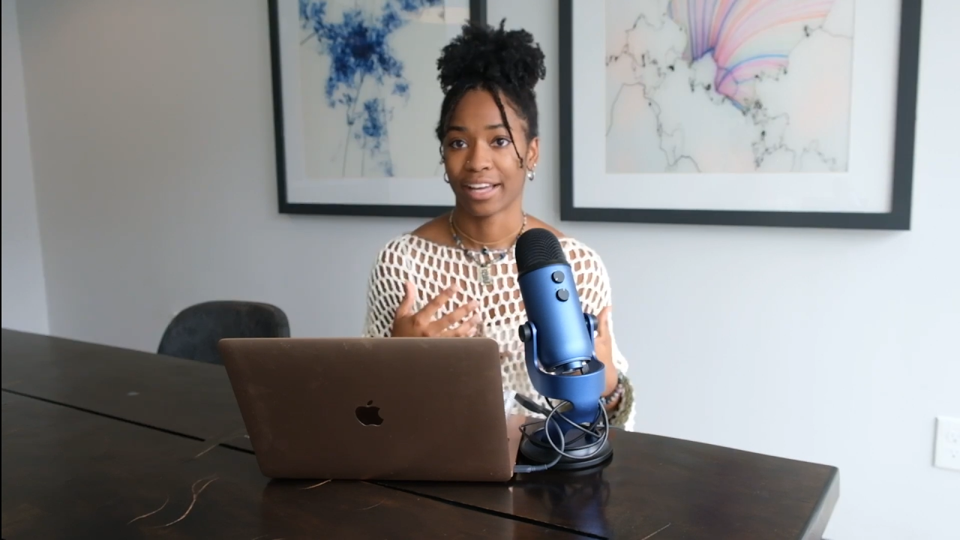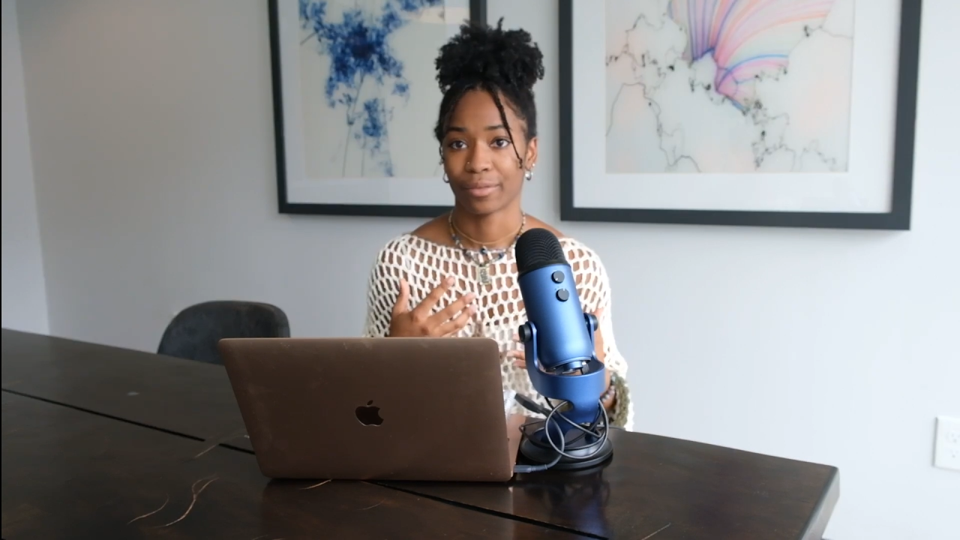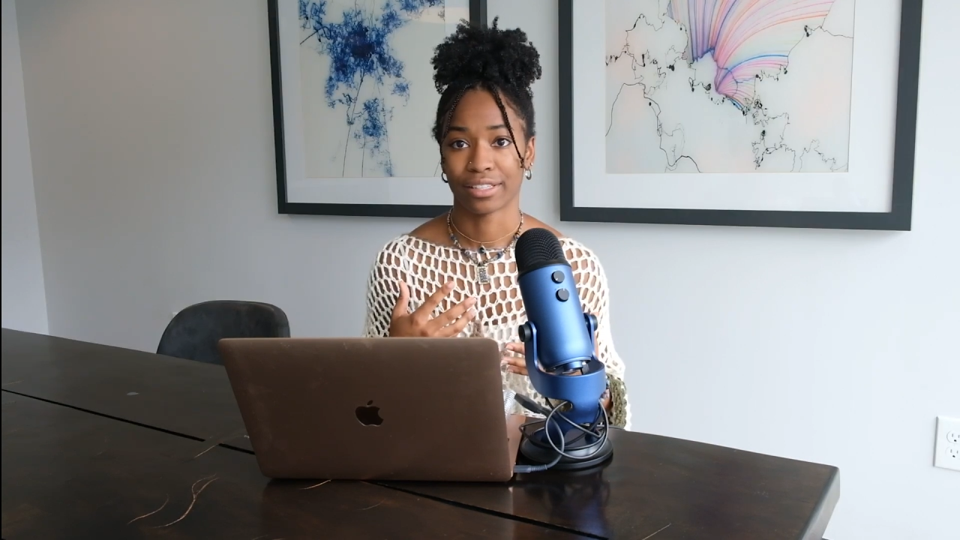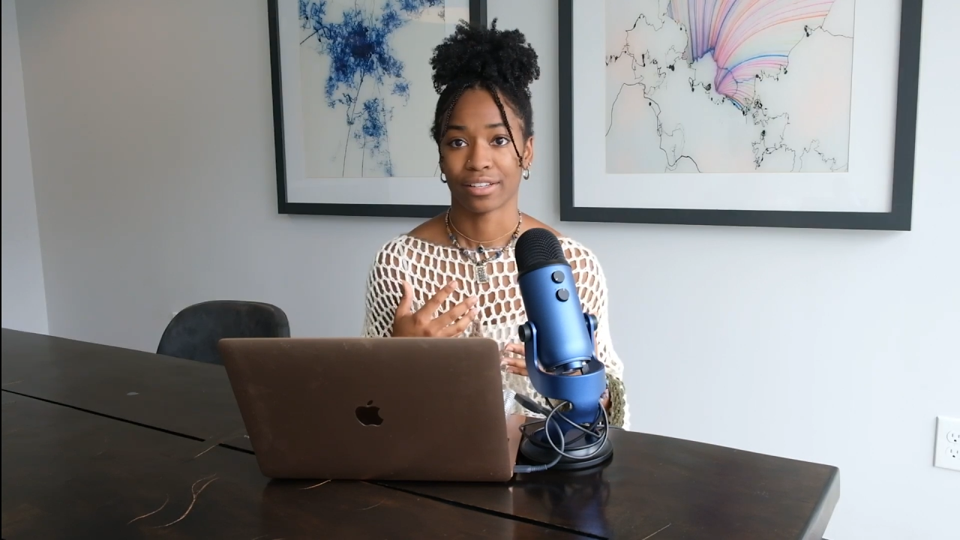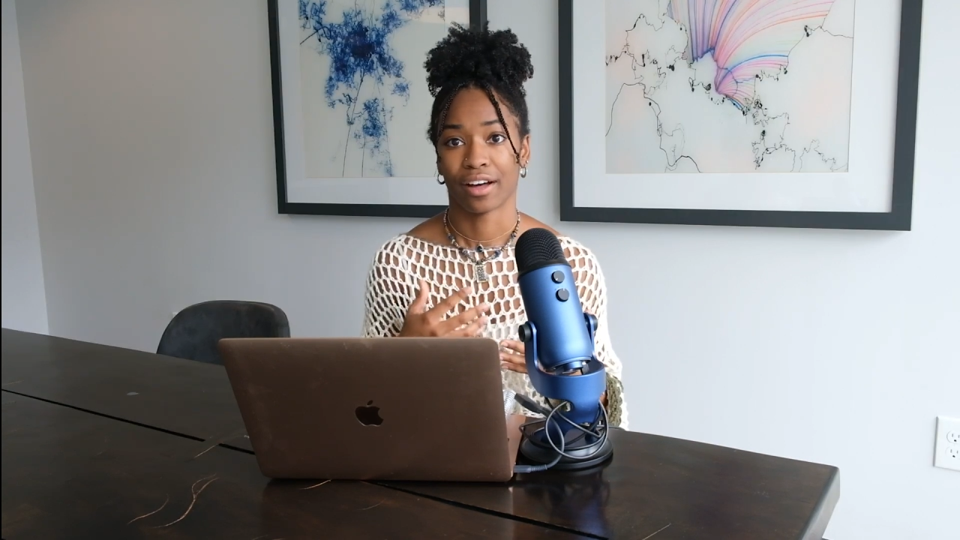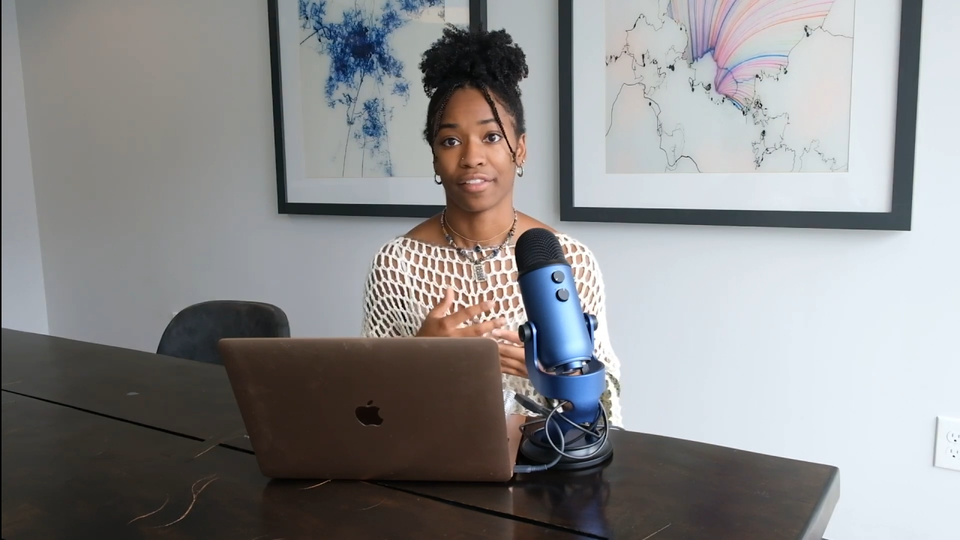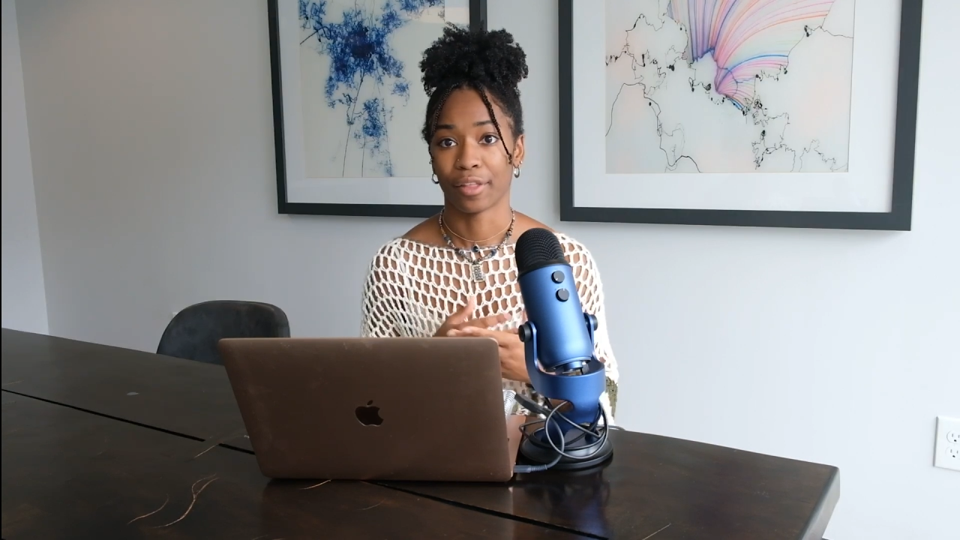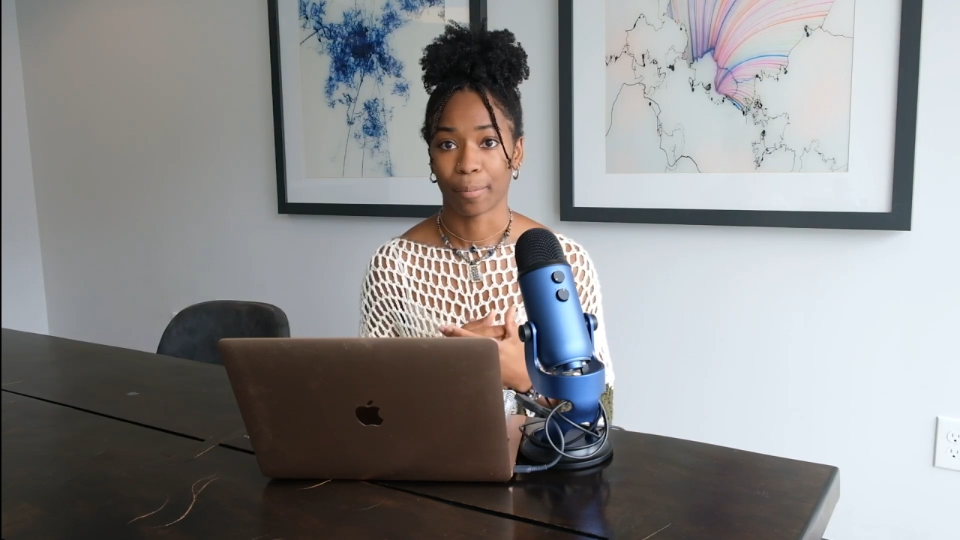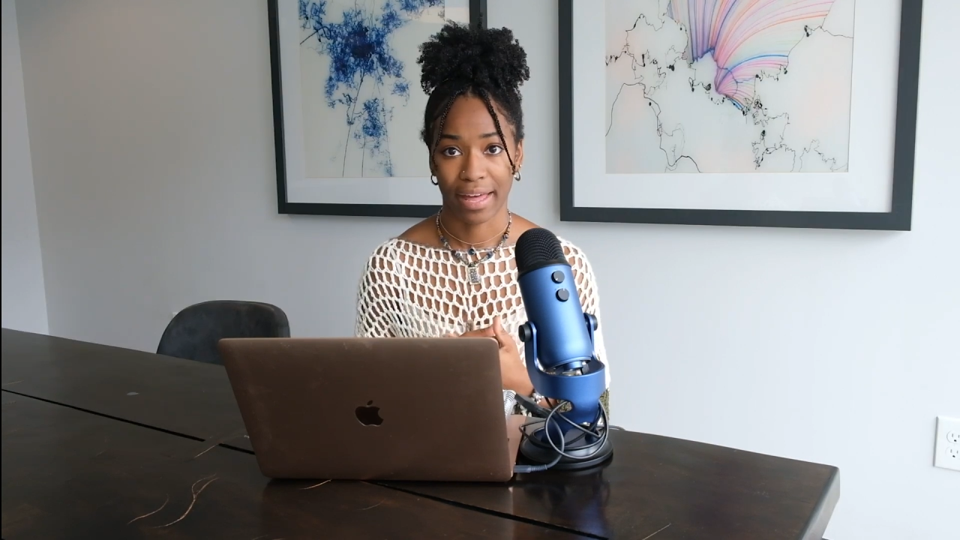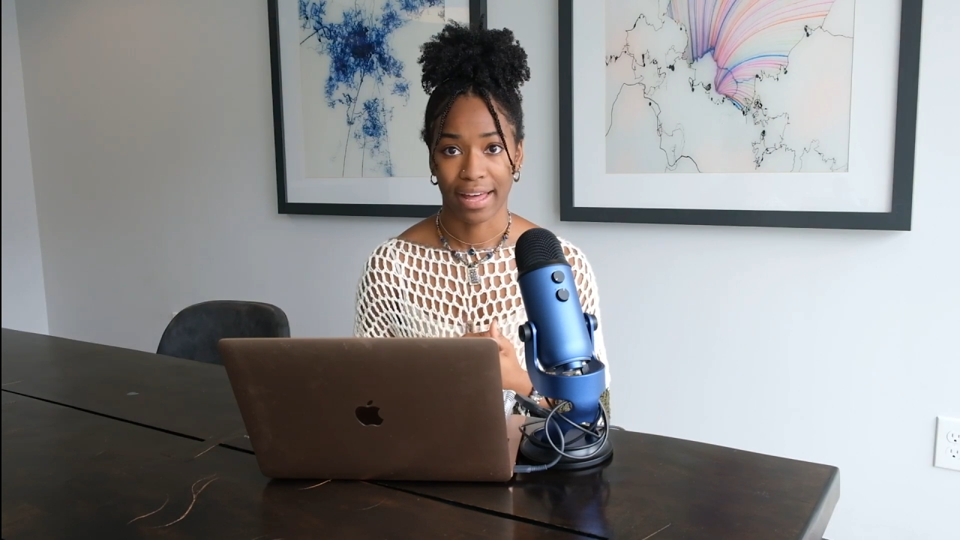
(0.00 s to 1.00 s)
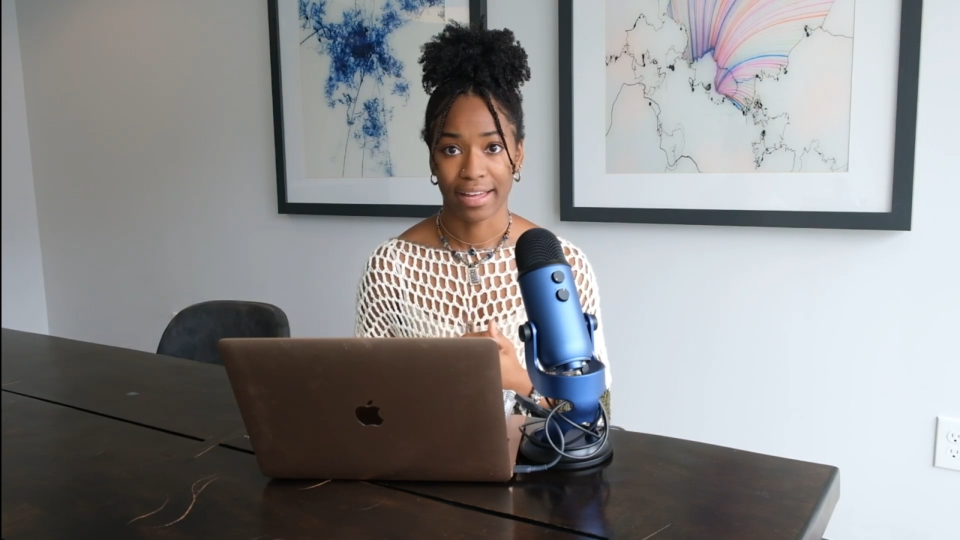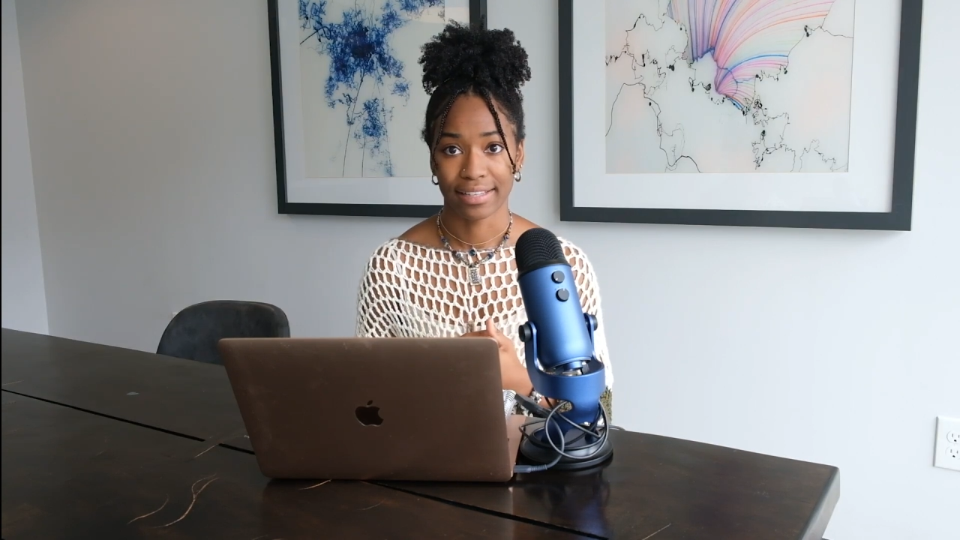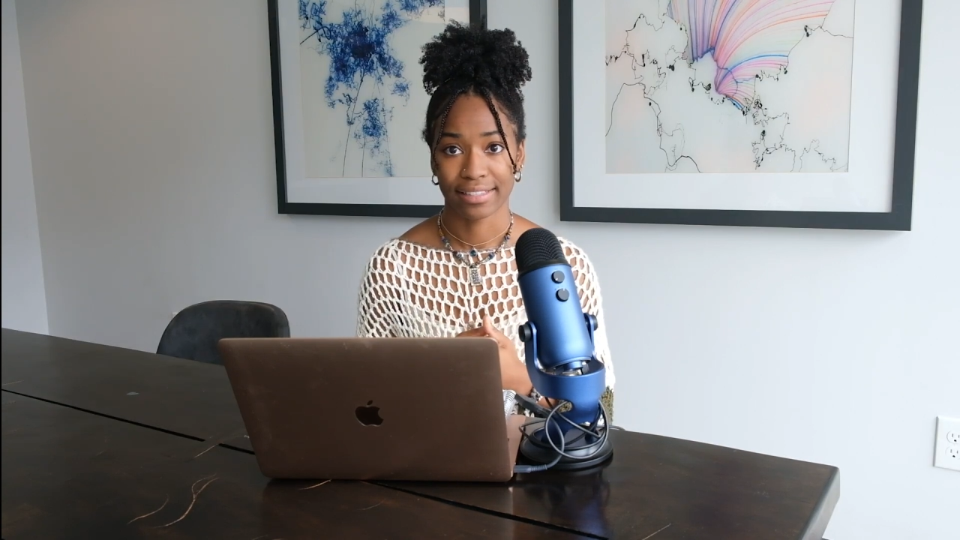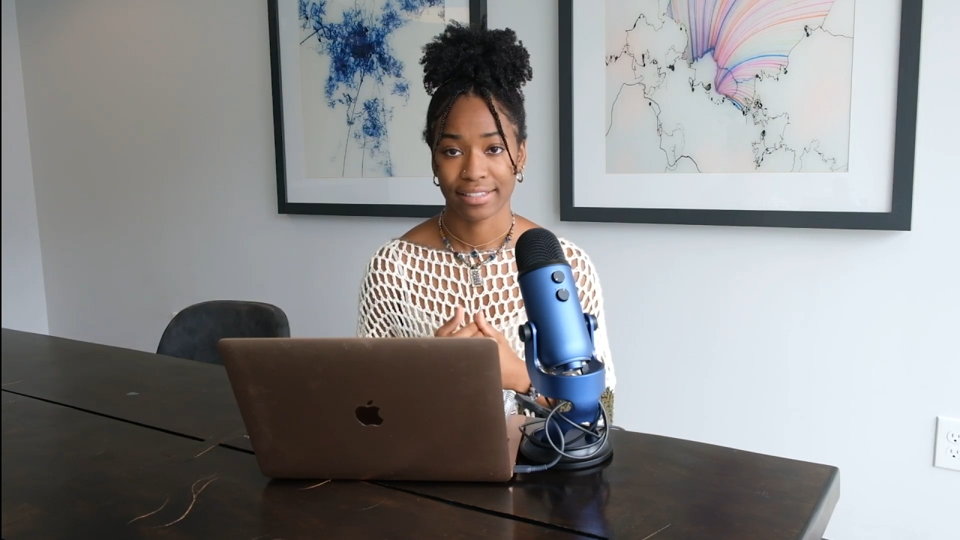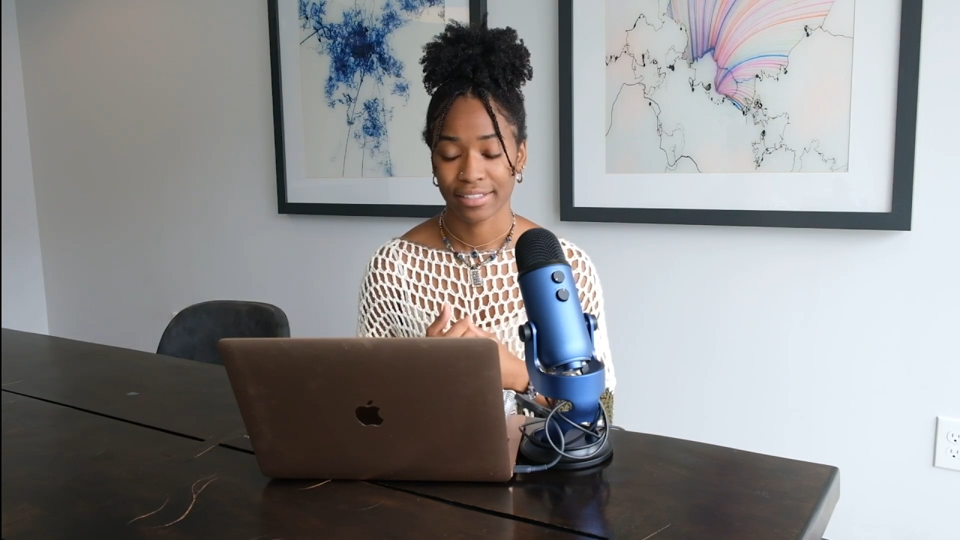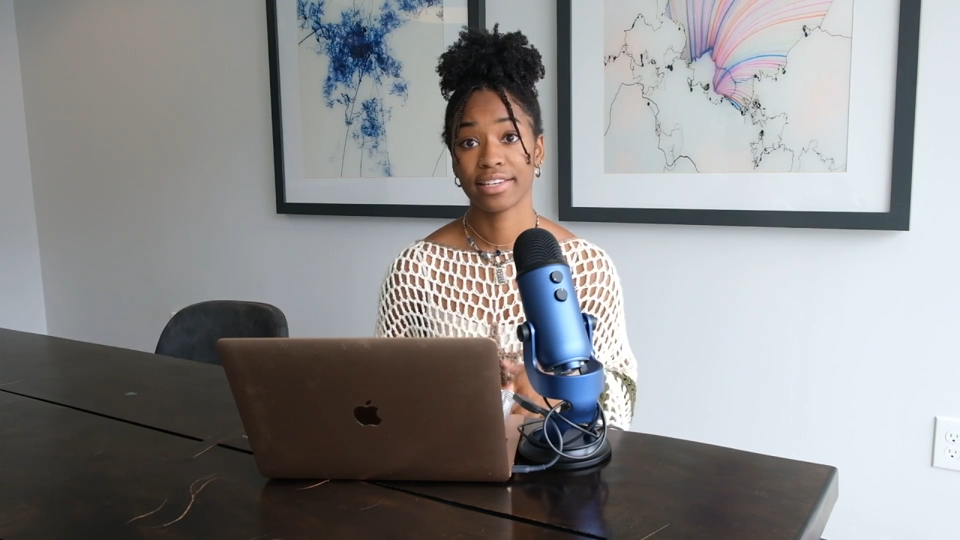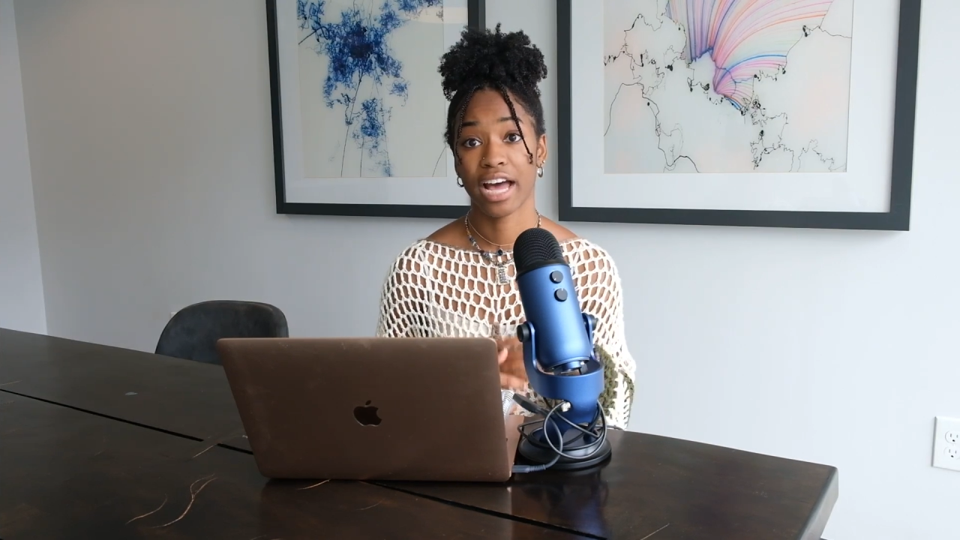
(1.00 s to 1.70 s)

that we saw in the past.